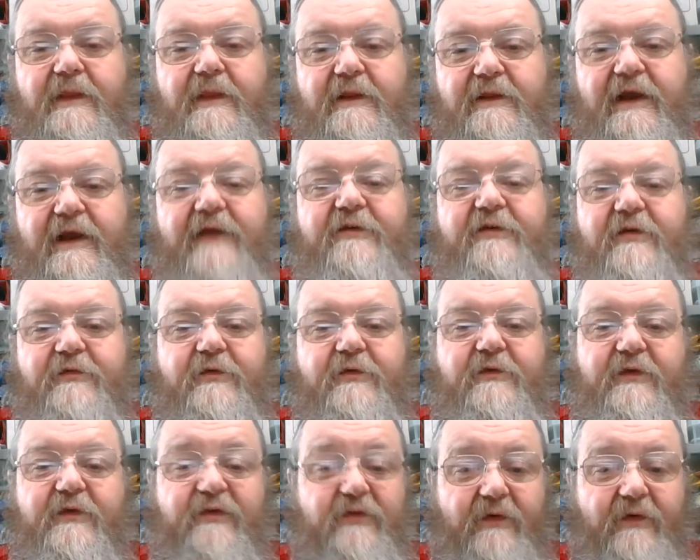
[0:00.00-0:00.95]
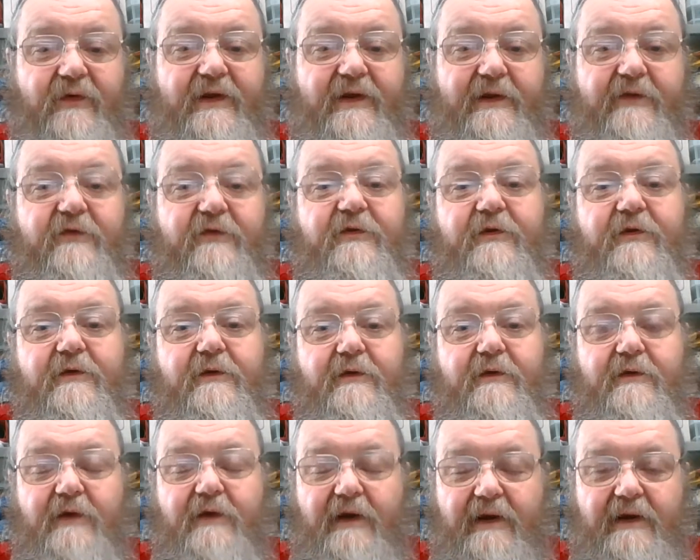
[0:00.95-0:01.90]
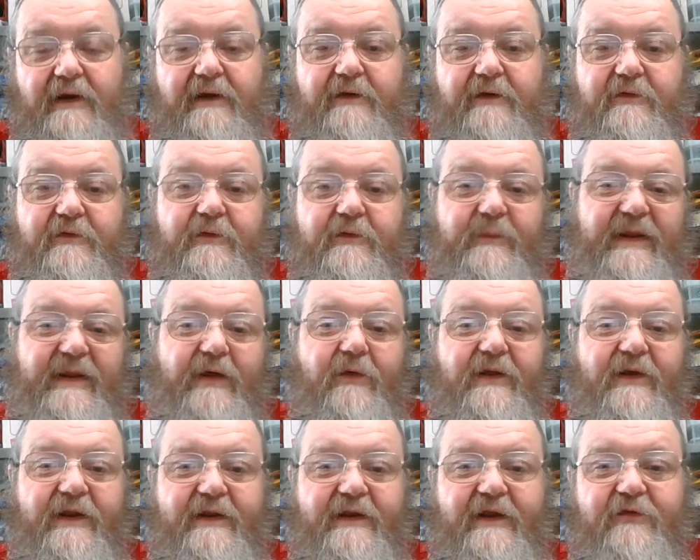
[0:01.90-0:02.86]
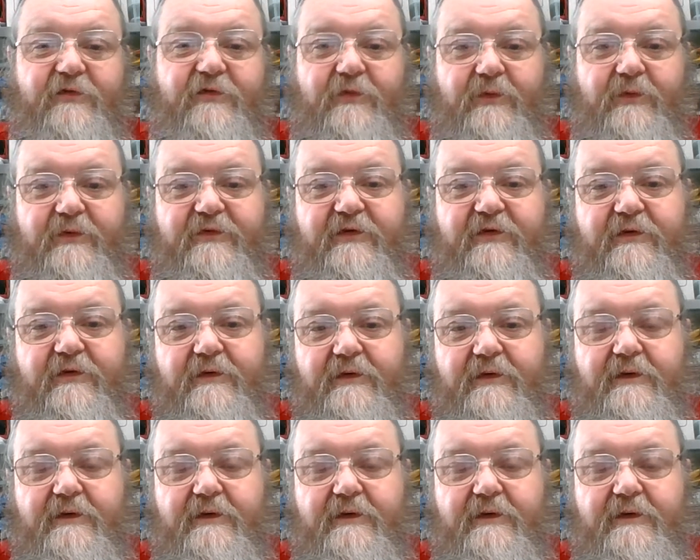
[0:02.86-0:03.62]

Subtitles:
natives of this island, and the big island next to us.